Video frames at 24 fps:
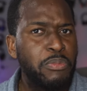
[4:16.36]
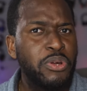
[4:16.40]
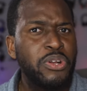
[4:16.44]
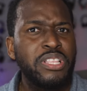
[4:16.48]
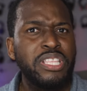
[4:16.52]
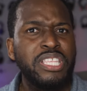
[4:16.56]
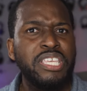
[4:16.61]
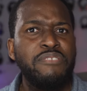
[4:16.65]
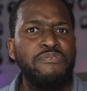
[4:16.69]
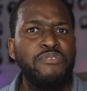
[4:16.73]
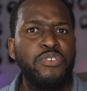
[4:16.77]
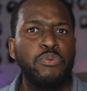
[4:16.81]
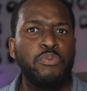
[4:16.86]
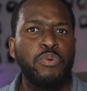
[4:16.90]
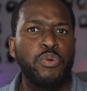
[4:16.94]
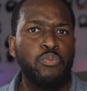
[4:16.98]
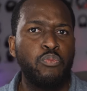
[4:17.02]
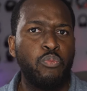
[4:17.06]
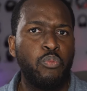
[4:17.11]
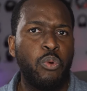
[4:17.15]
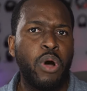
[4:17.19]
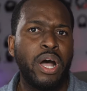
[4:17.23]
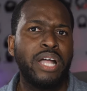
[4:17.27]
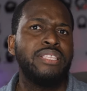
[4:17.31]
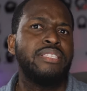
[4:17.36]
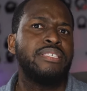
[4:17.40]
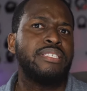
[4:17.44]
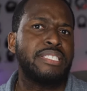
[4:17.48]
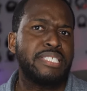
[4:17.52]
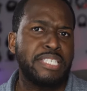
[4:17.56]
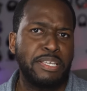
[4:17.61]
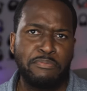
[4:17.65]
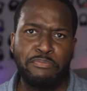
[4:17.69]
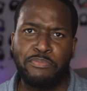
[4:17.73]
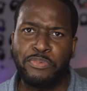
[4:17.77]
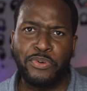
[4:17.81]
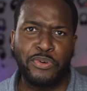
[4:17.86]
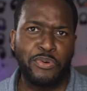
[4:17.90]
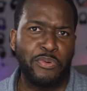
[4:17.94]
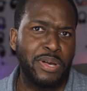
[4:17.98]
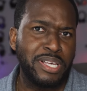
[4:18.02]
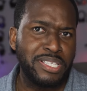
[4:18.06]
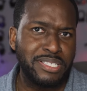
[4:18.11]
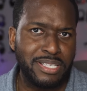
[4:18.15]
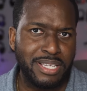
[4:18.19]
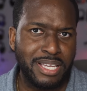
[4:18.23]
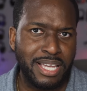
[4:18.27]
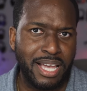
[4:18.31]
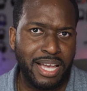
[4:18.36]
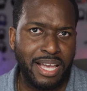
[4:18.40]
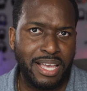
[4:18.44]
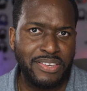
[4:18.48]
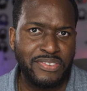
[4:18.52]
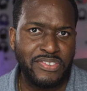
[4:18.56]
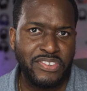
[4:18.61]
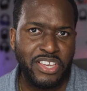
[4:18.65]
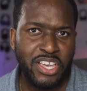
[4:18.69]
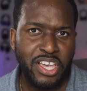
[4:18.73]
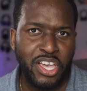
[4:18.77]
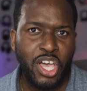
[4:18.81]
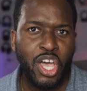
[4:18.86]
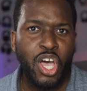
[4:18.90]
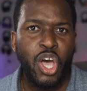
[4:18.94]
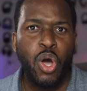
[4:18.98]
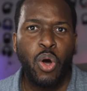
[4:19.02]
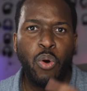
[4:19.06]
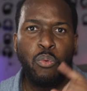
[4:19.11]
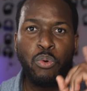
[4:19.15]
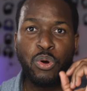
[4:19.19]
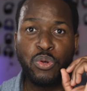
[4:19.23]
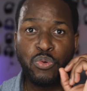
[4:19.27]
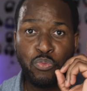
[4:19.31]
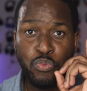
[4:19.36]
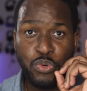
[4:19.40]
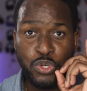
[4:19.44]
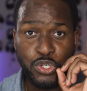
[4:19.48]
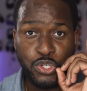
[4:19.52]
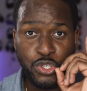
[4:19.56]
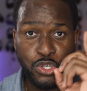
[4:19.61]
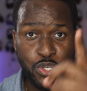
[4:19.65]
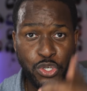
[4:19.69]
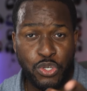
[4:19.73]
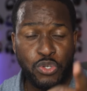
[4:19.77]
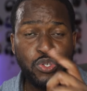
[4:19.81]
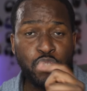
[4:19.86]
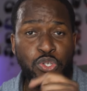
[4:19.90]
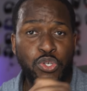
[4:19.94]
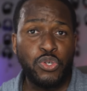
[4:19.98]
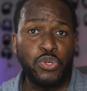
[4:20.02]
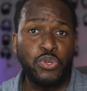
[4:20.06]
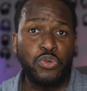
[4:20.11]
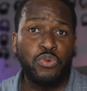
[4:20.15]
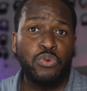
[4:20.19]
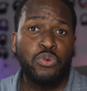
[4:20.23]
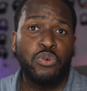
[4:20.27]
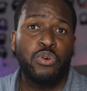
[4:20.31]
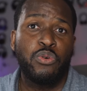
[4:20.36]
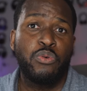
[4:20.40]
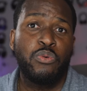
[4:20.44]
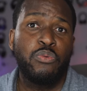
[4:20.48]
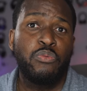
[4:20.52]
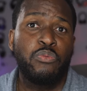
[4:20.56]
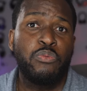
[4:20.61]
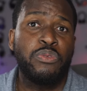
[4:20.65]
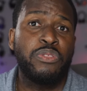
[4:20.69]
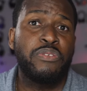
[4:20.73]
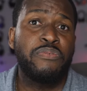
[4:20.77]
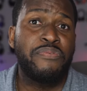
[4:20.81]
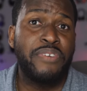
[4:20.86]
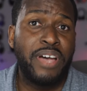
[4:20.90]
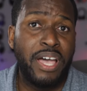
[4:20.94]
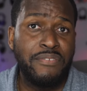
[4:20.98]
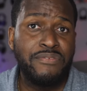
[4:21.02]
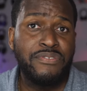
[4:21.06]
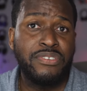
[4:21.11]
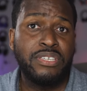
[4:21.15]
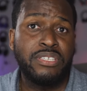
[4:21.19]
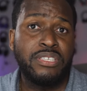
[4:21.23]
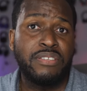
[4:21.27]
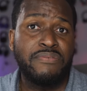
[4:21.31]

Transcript: I'm gonna leave you with one simple question, guys. What would you do with a five G